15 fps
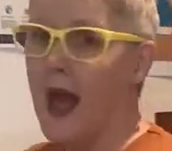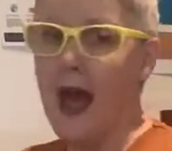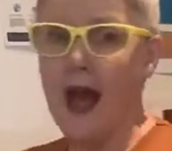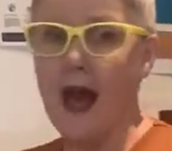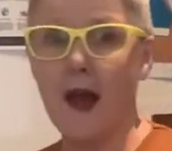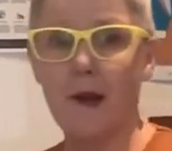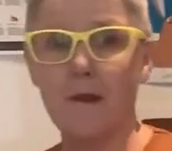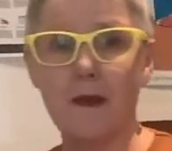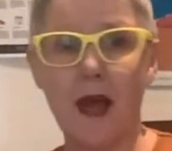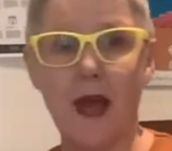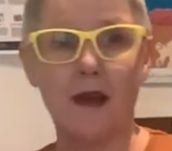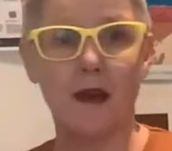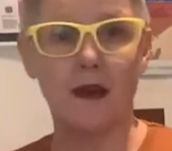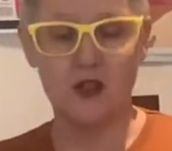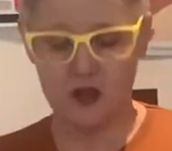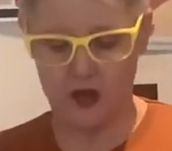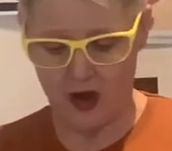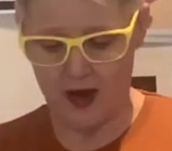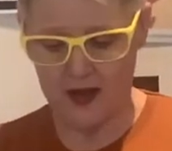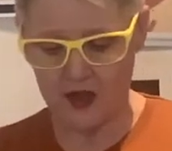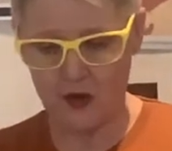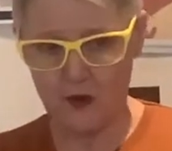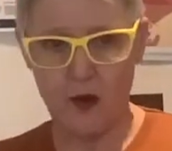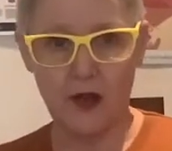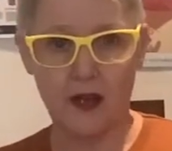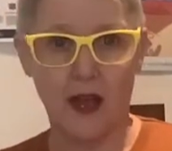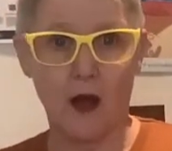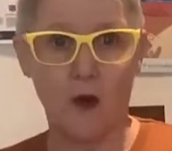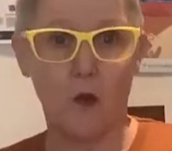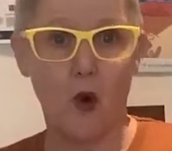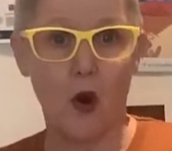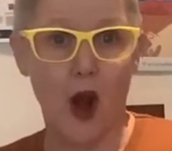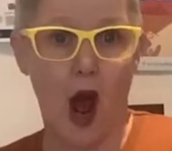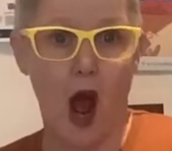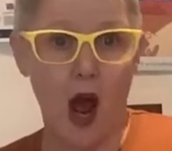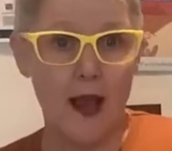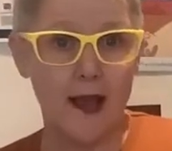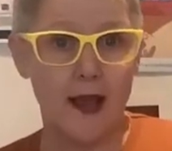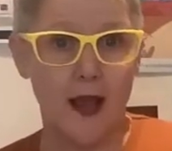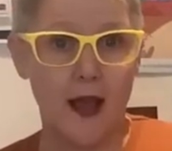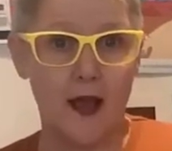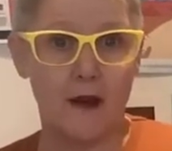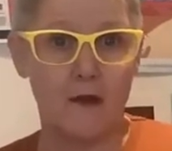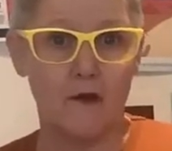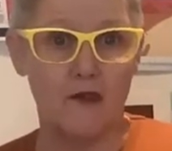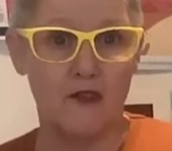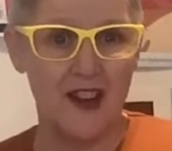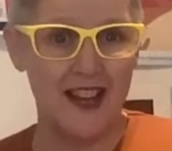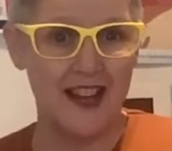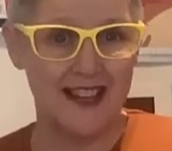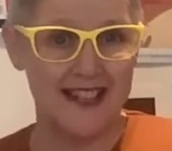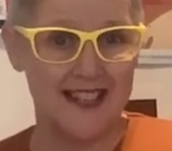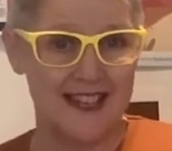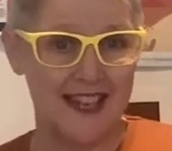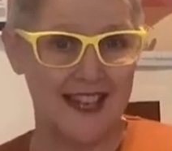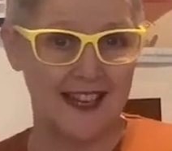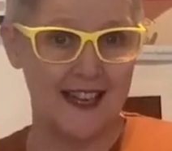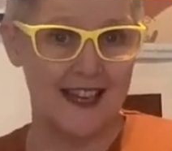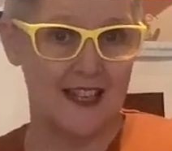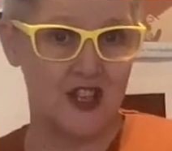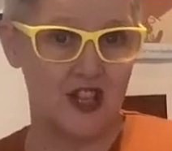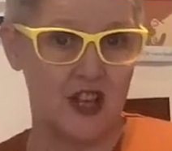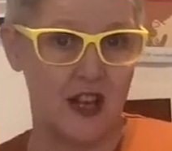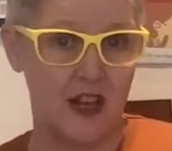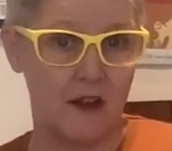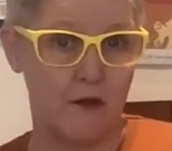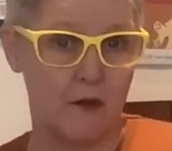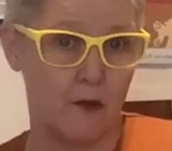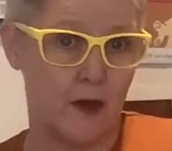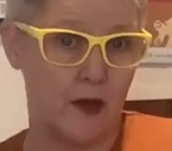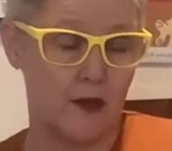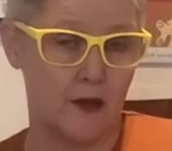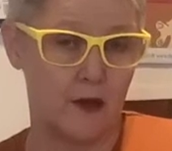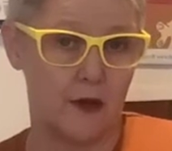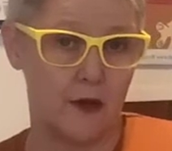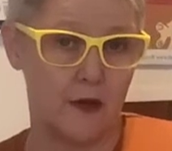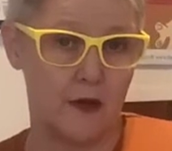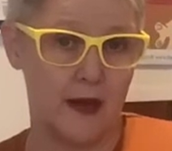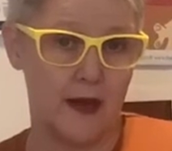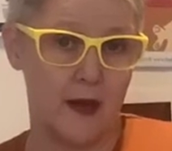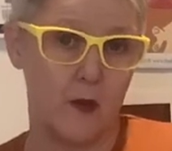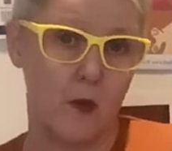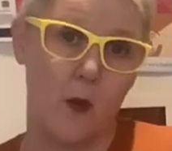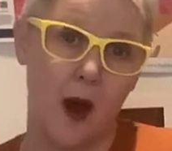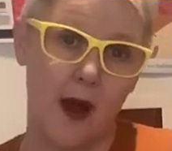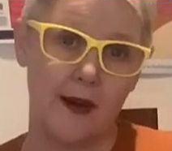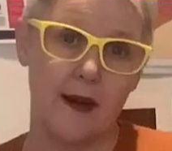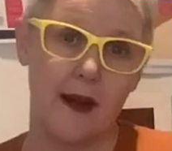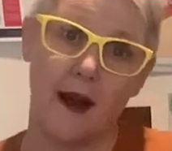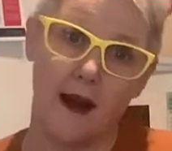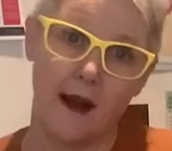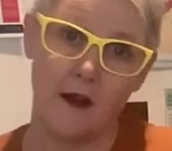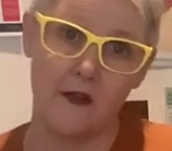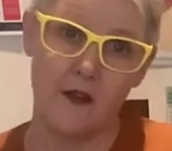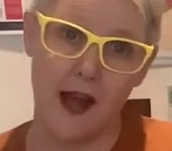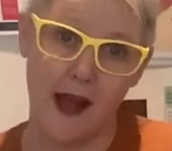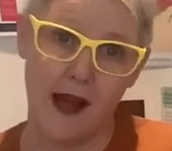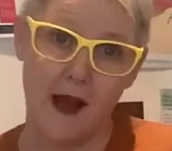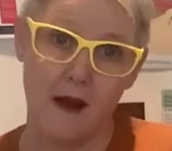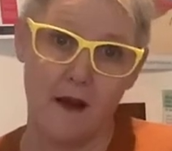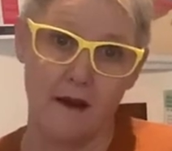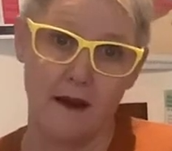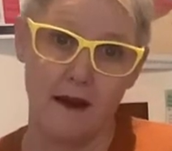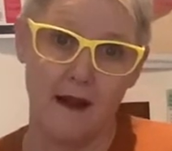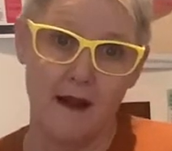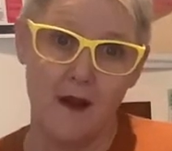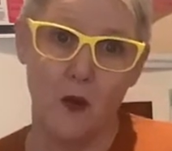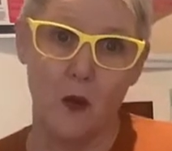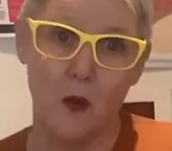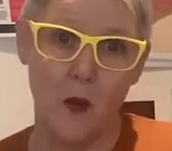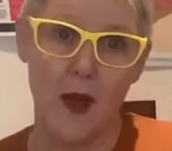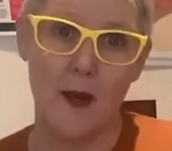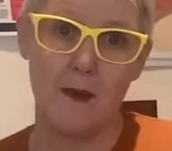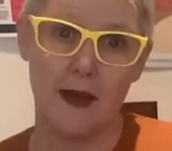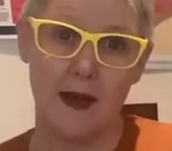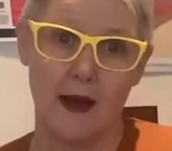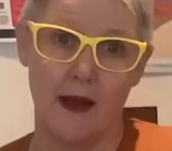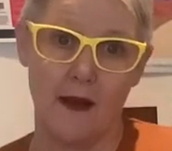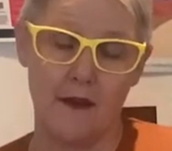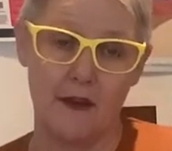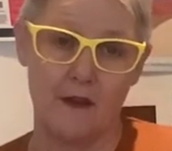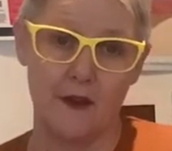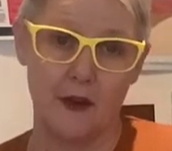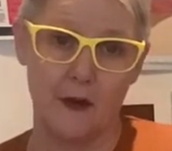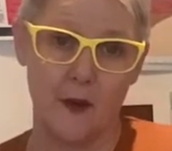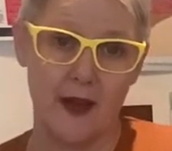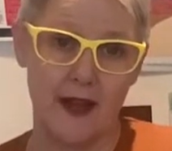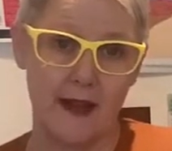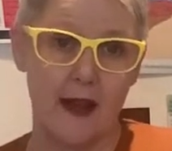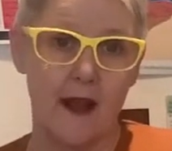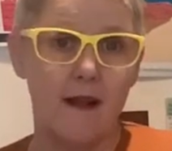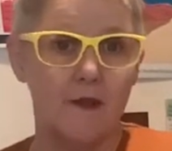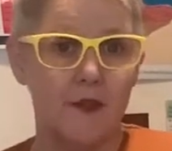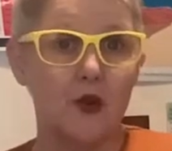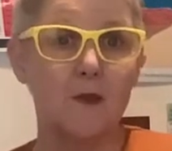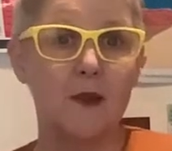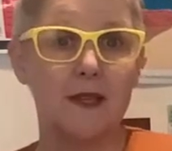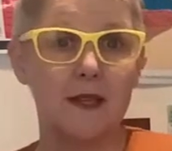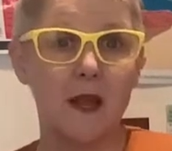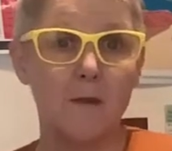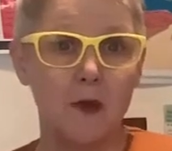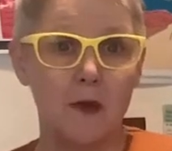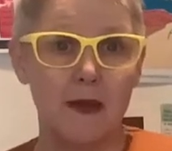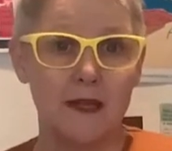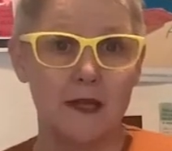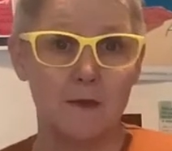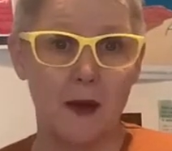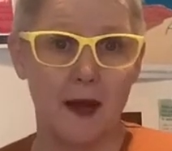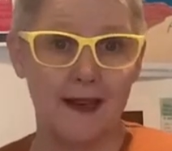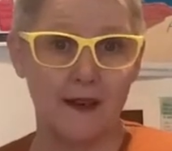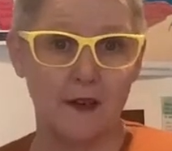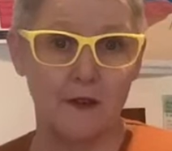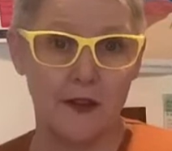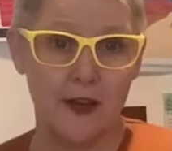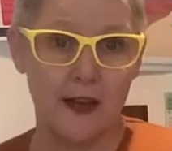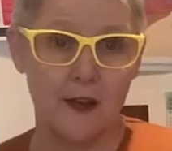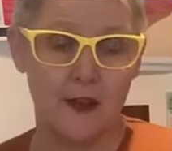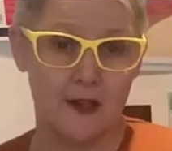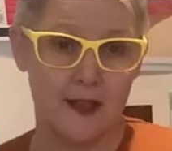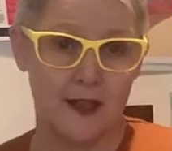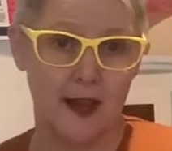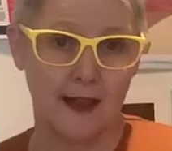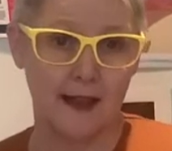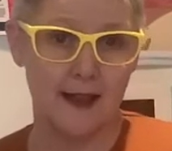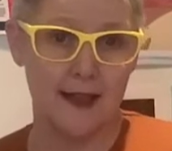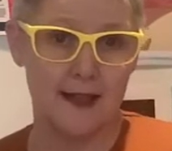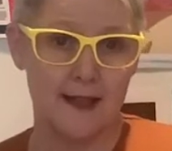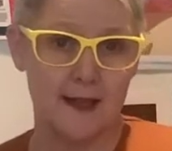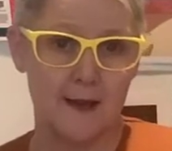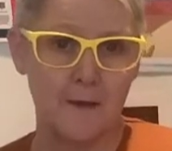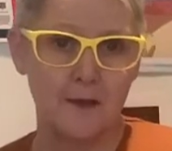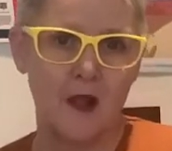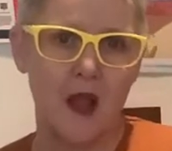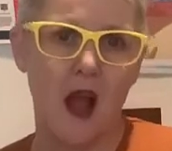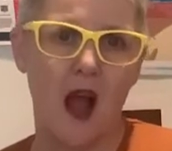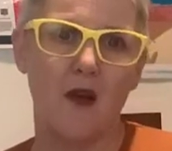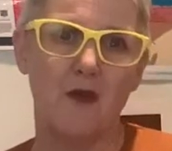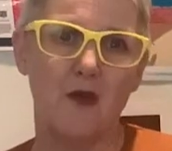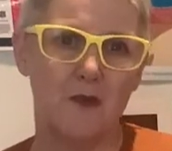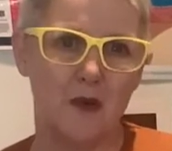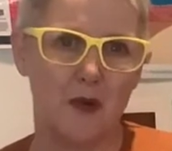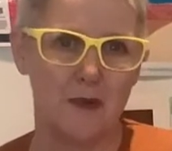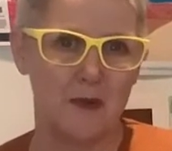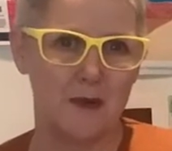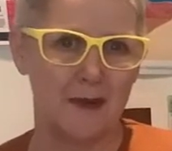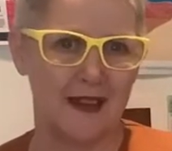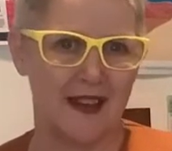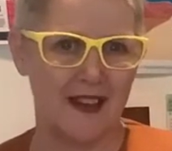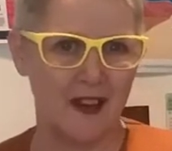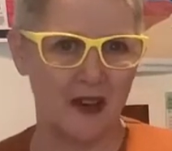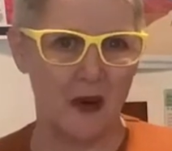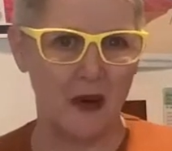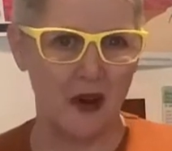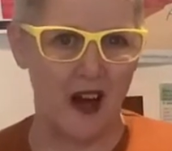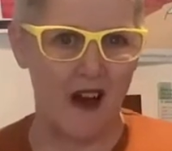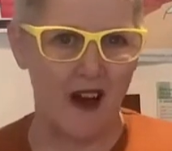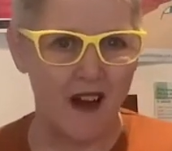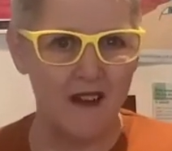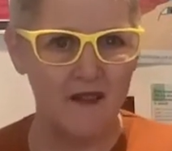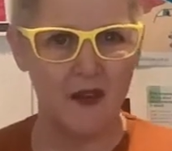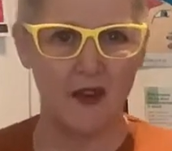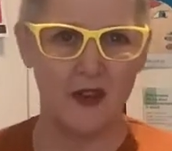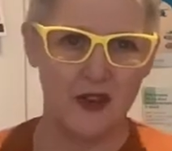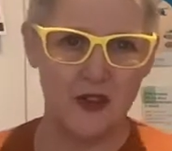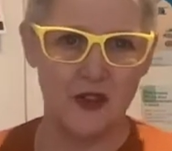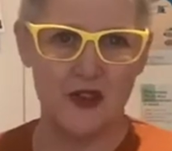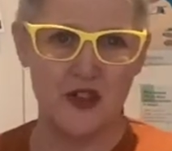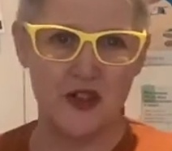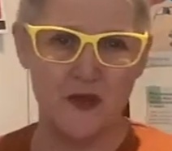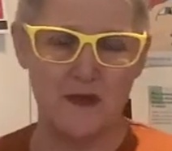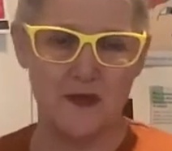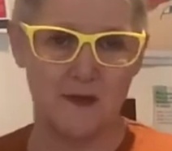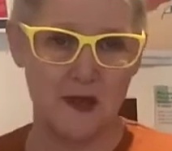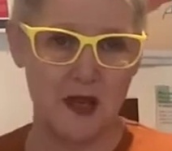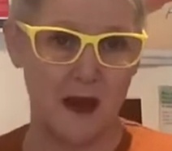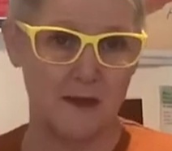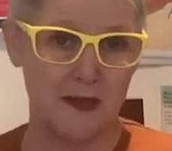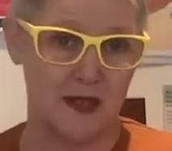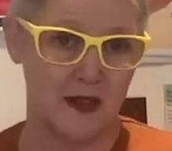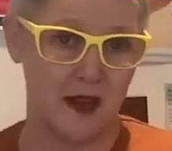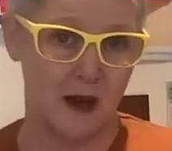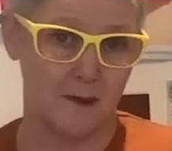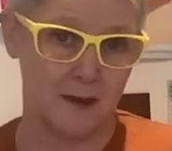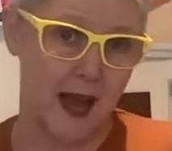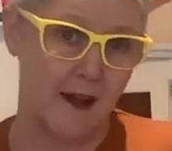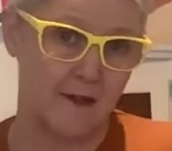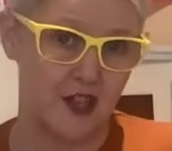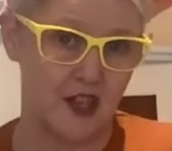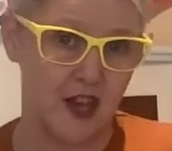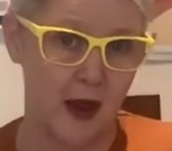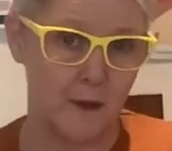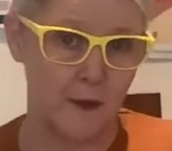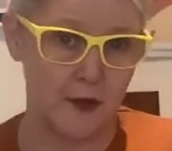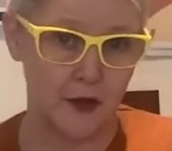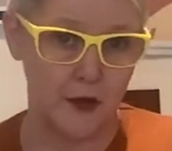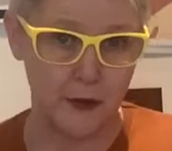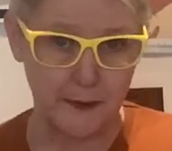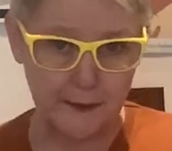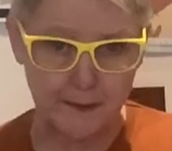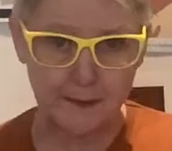And I tried to work out what I can realistically achieve with you in a 1.5 hour webinar every week that'll be supplemented by little videos like this. I will probably go live on YouTube from time to time to have a chat with you.